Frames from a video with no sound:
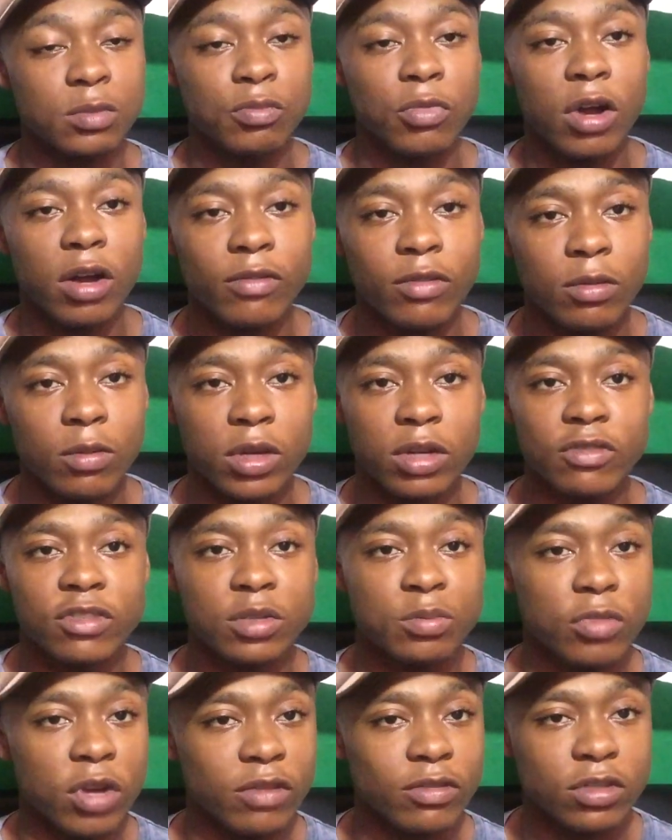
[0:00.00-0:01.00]
One of
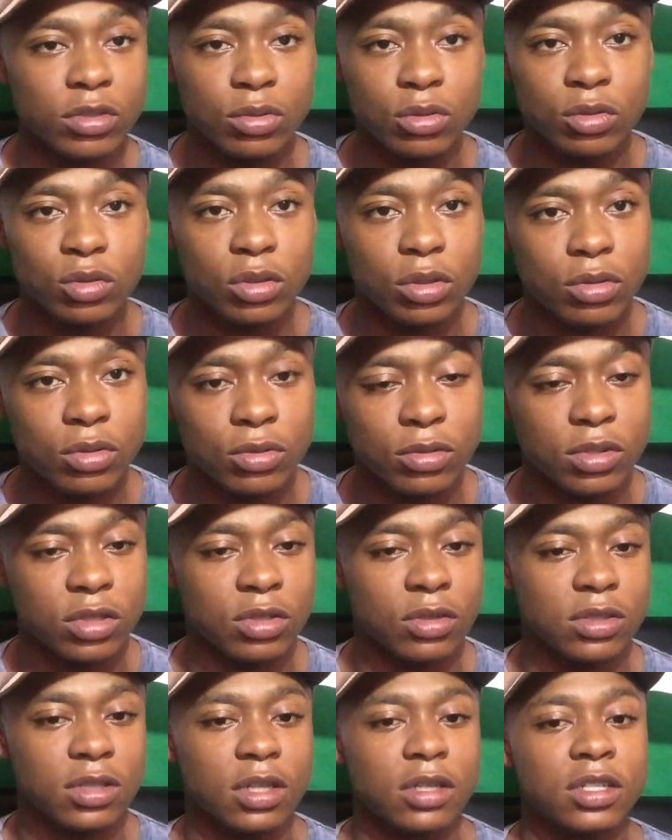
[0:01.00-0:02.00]
his brothers also took
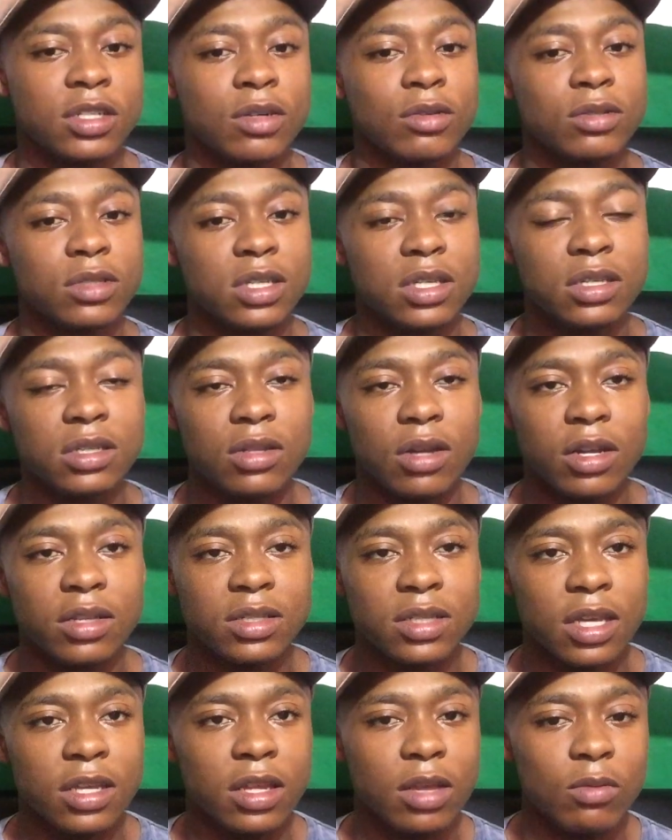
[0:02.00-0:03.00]
shots at Chelsea. He started
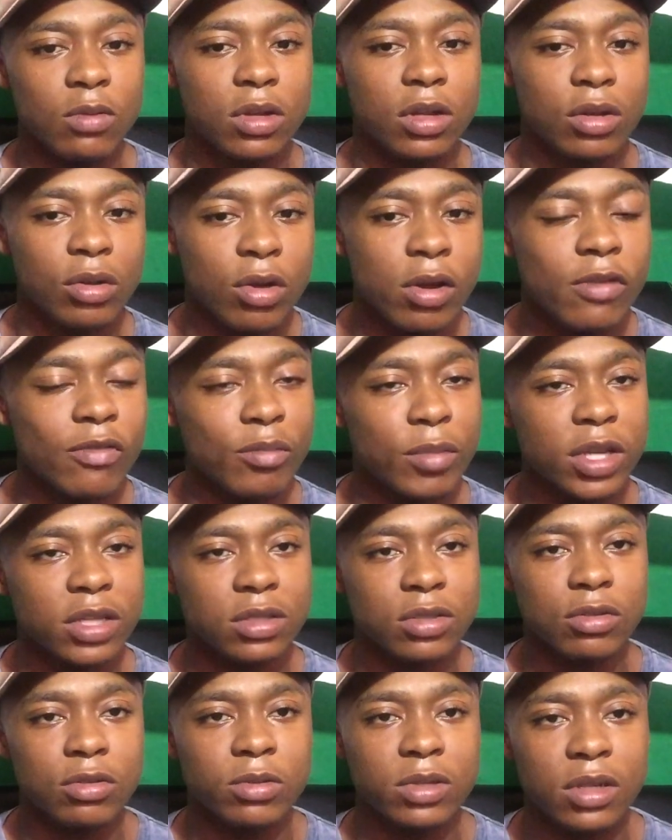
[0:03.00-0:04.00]
saying they wouldn't know if
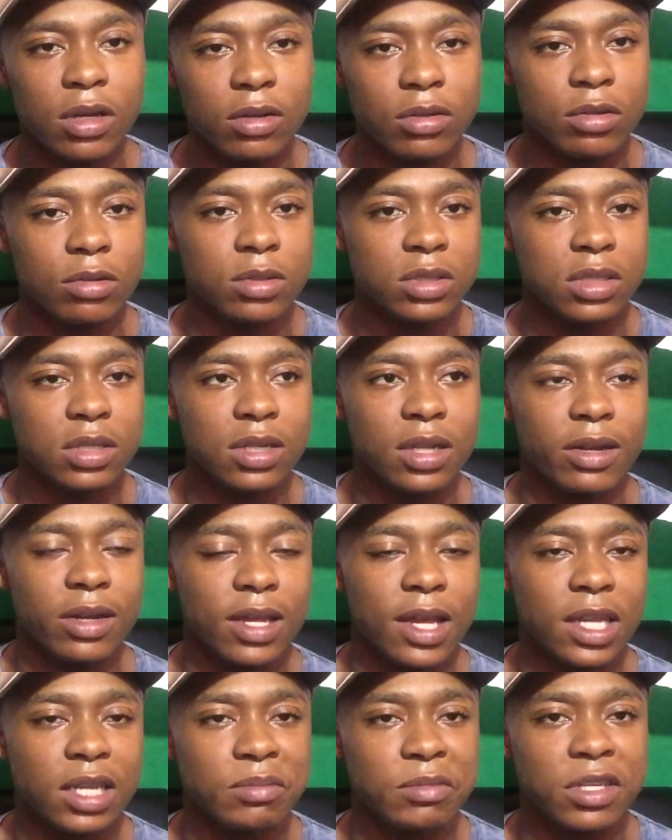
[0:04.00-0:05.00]
Messi or Ronaldo was in their
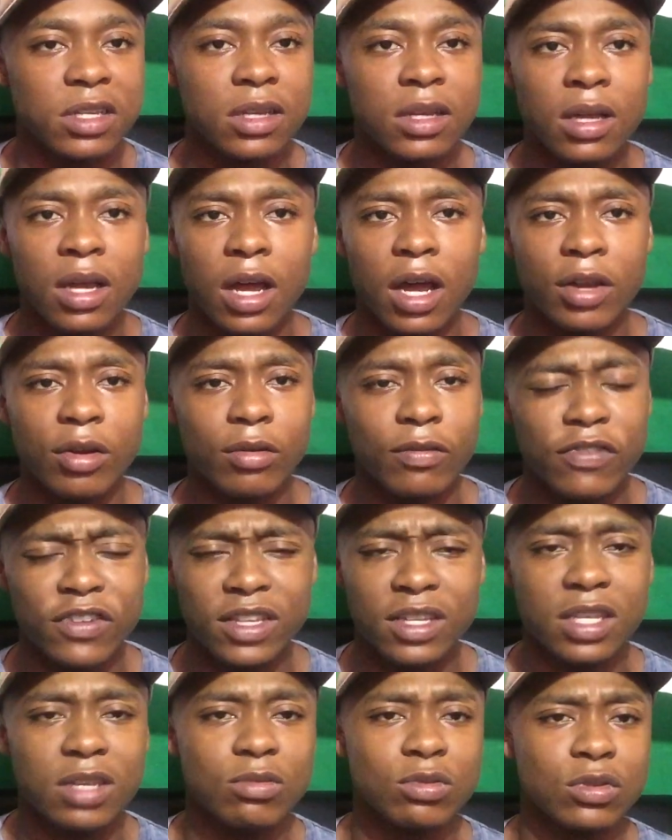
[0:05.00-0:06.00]
academy. I don't
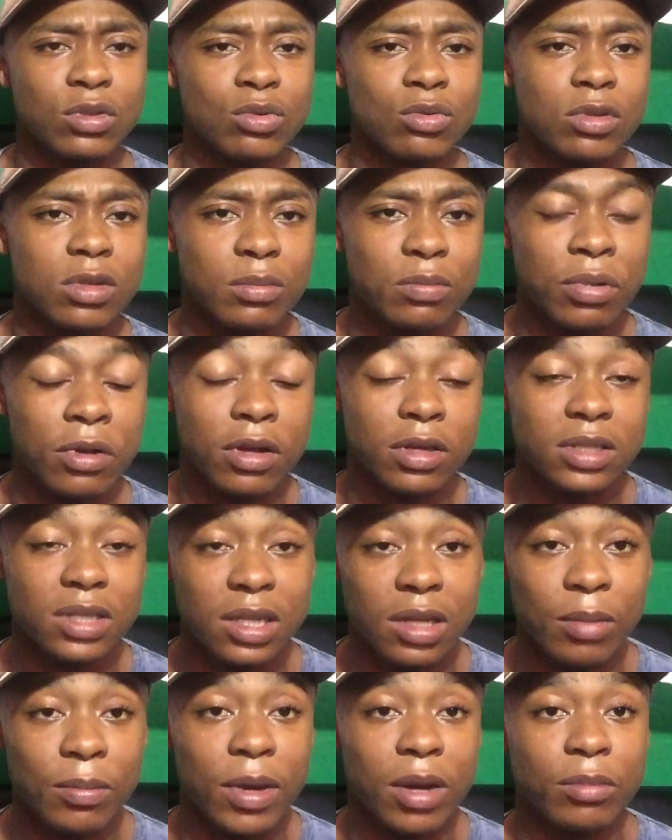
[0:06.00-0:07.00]
think he was talking
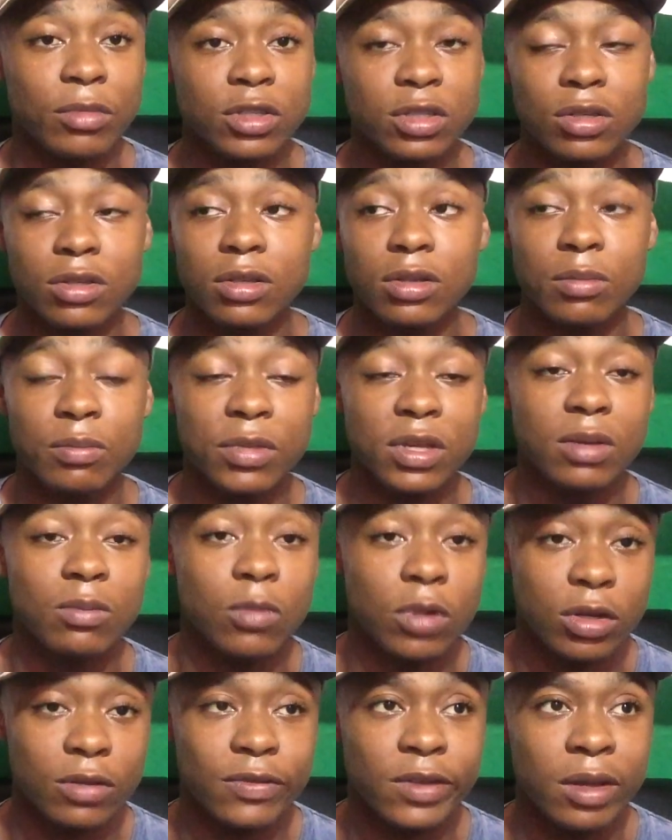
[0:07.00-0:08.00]
personally about Musonda
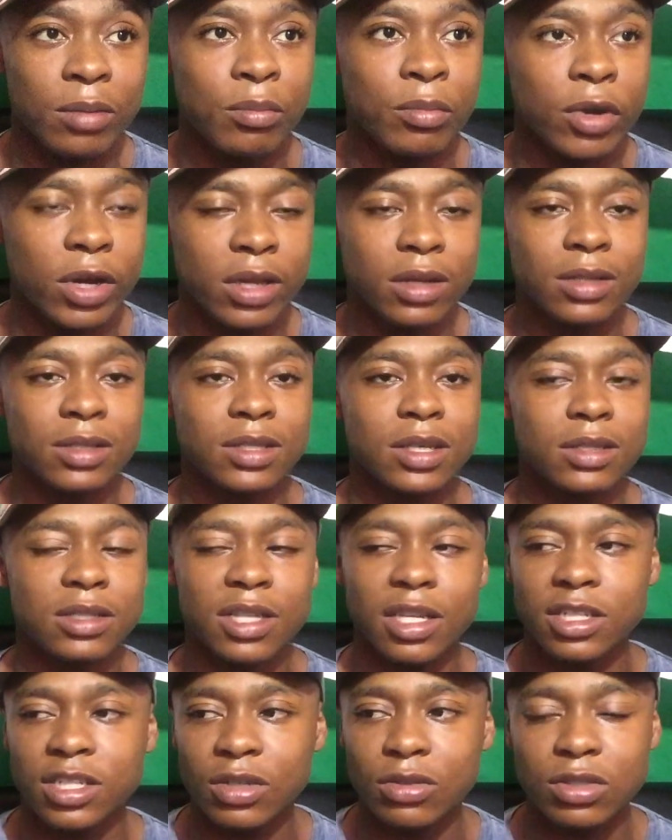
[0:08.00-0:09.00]
being one of them, but in the sense
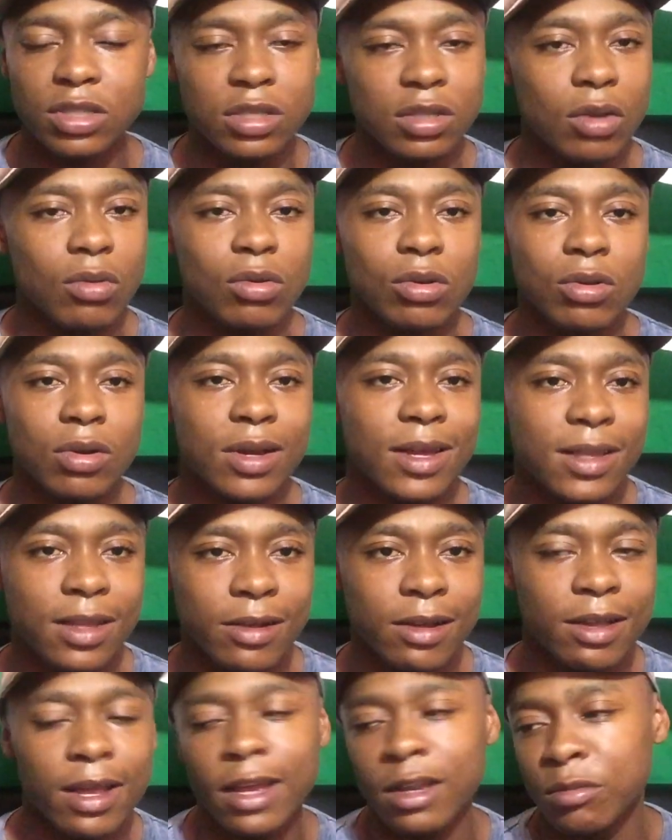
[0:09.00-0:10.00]
that Chelsea don't look at
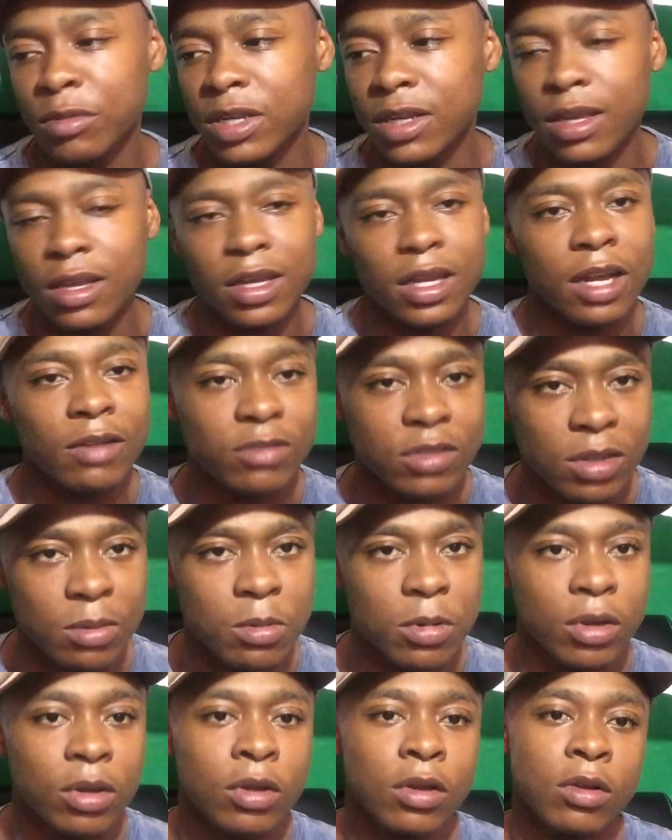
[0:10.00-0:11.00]
their academy and they could have
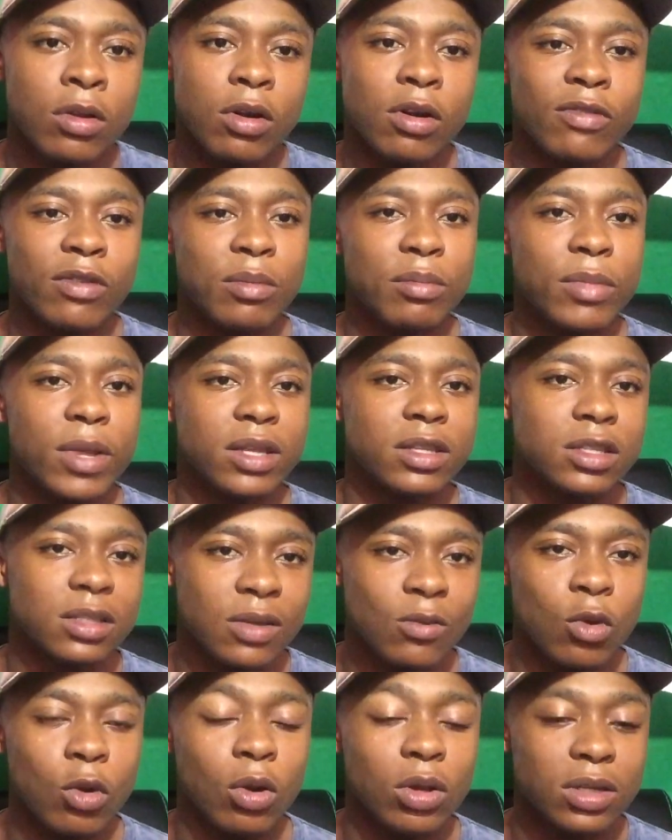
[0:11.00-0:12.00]
someone of immense
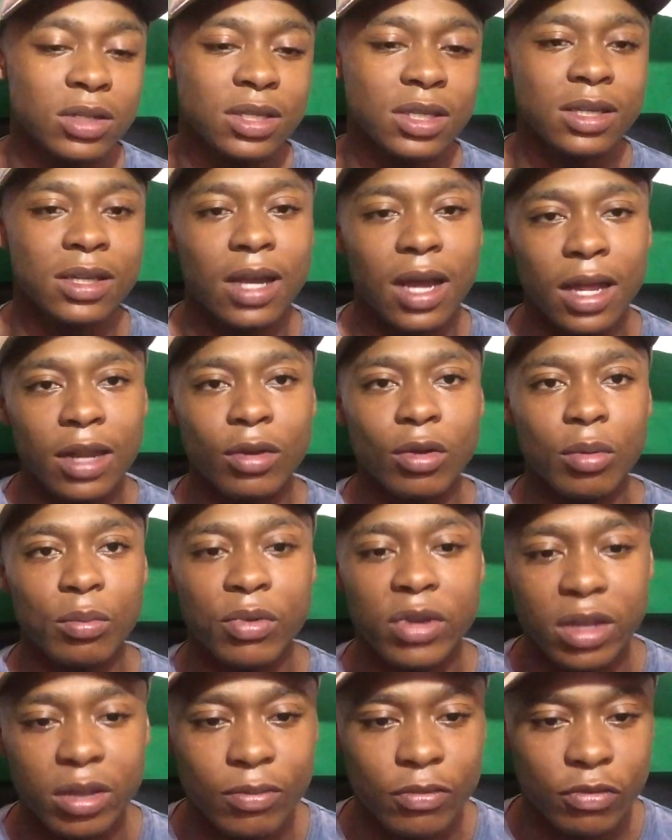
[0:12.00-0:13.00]
quality and not
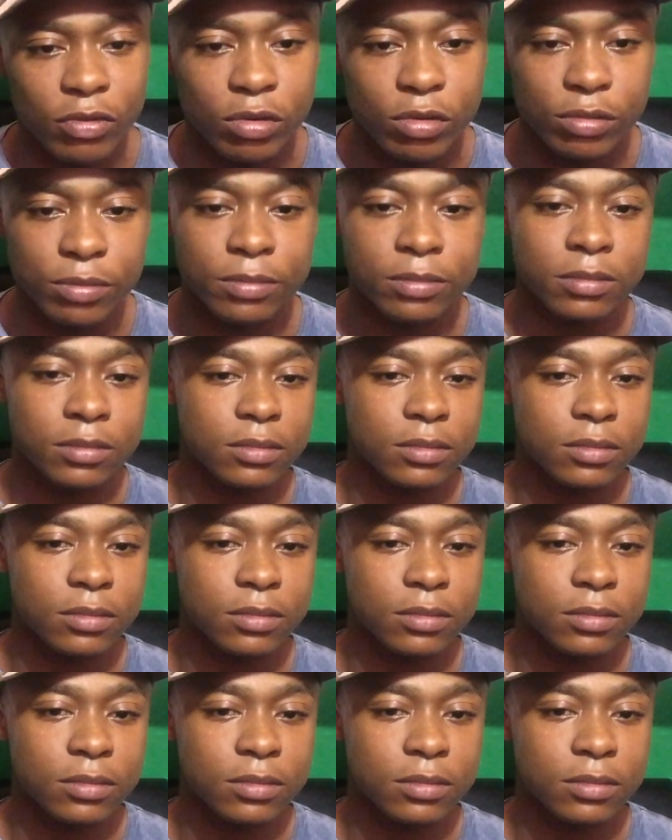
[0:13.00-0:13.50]
bring him through.